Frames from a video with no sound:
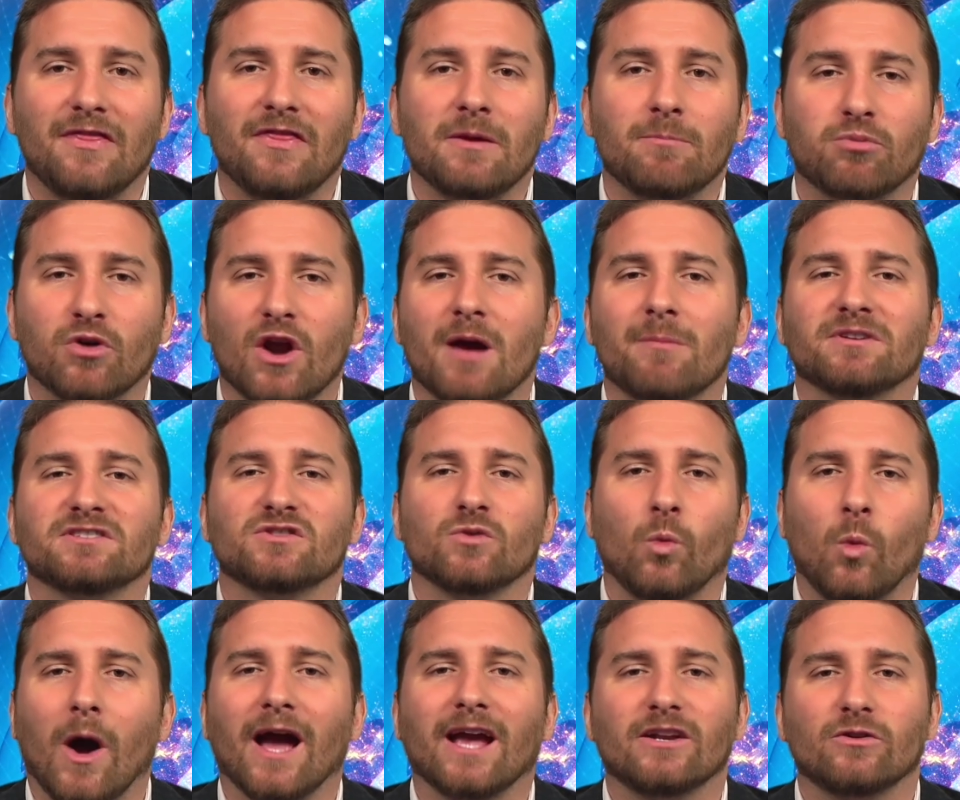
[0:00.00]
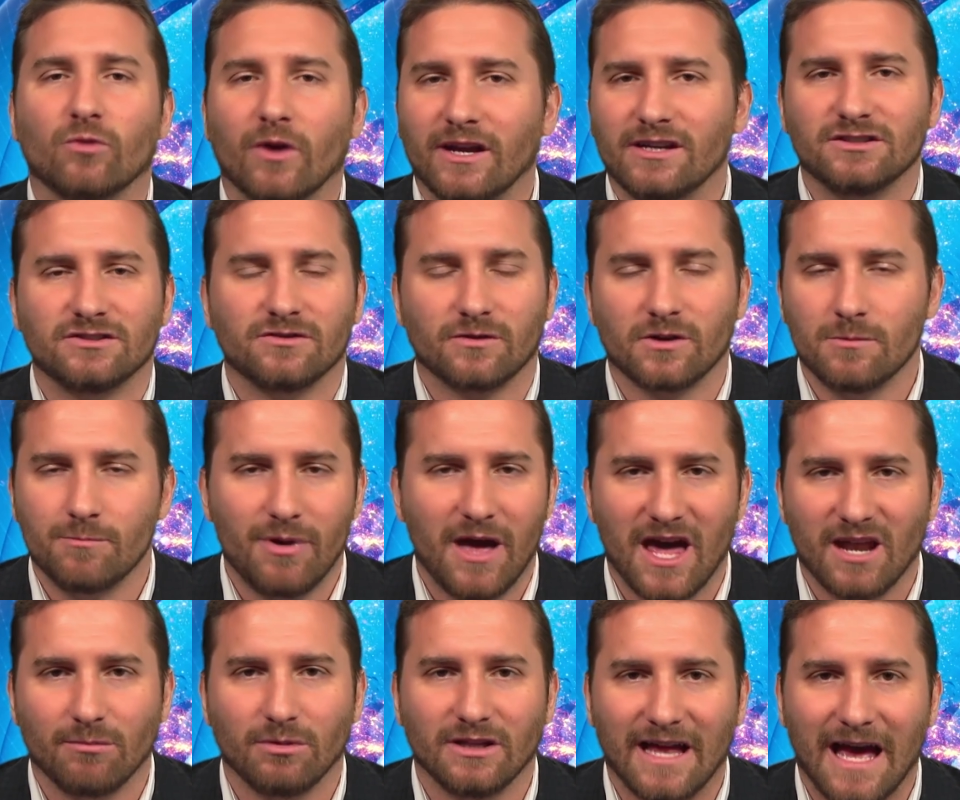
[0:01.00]
and they promise a wide range of
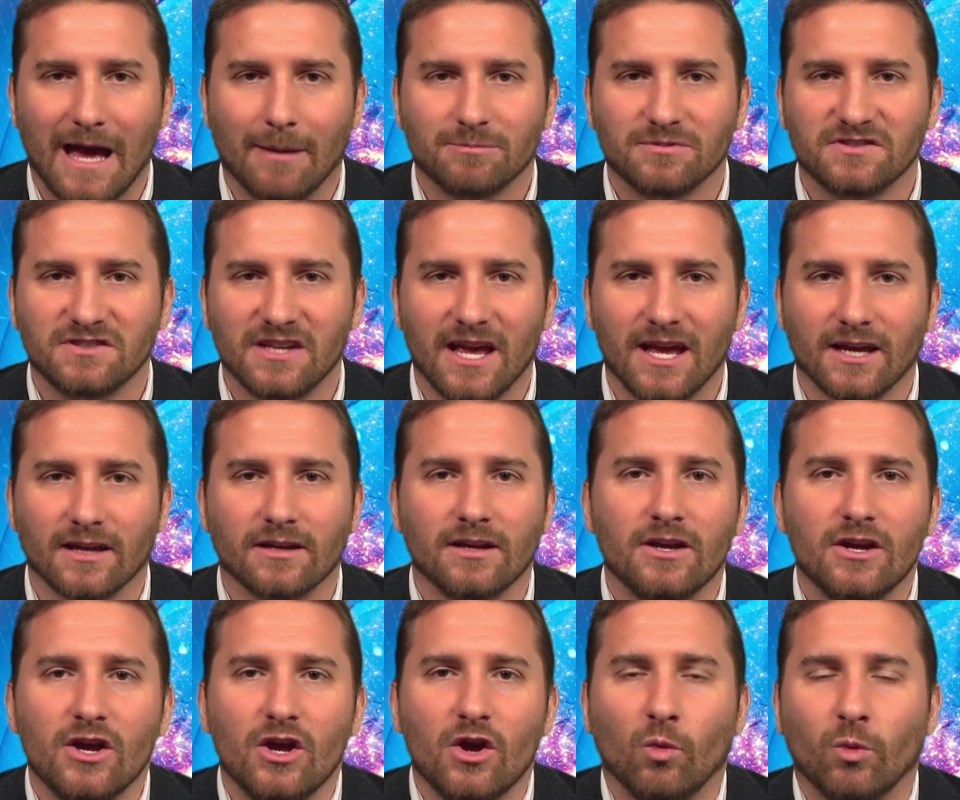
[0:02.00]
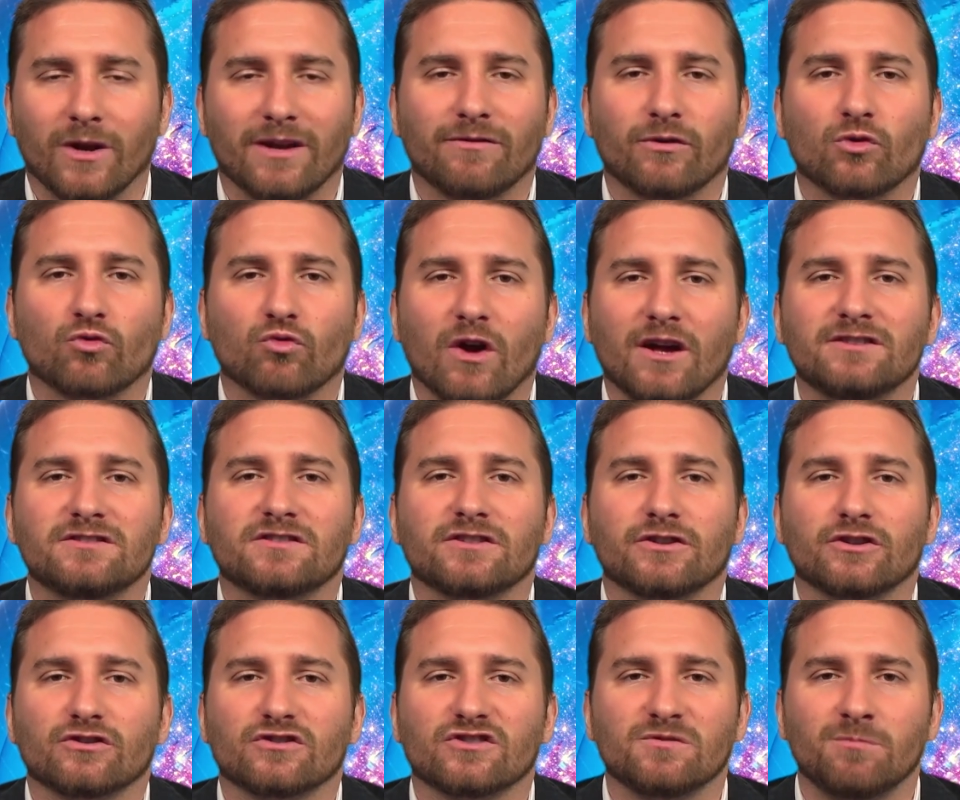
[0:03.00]
compatible apps, saying whatever runs
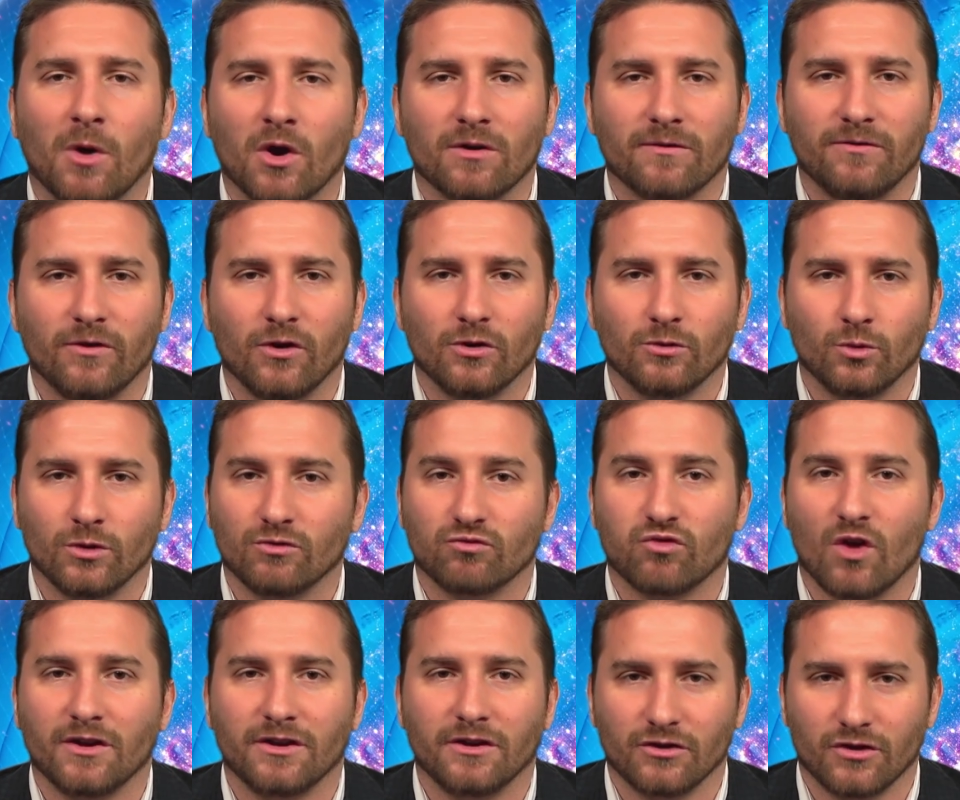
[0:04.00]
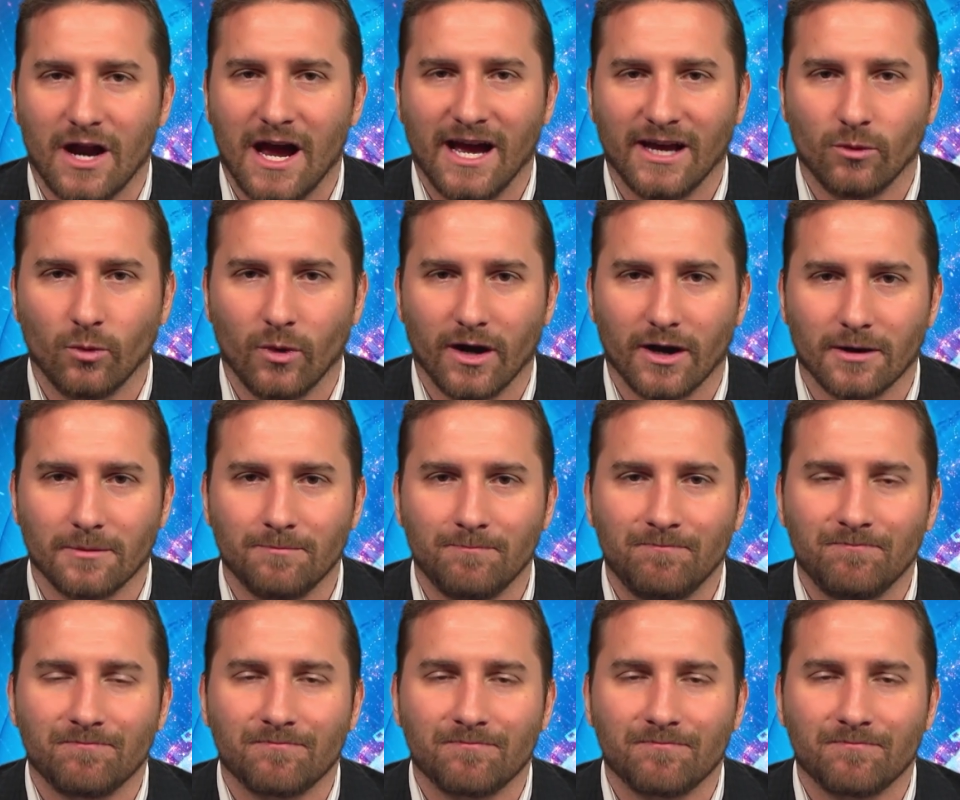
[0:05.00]
on your smartphone would run on your eyewear.